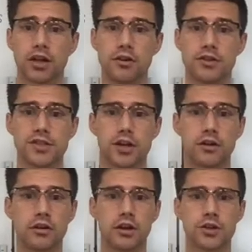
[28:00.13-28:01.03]
later this
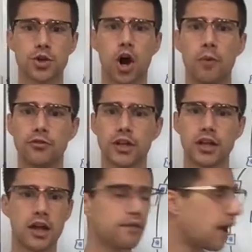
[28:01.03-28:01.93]
year. So
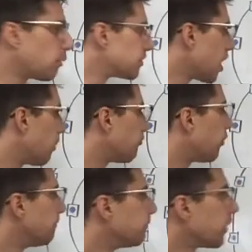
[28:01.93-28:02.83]
hopefully that was helpful.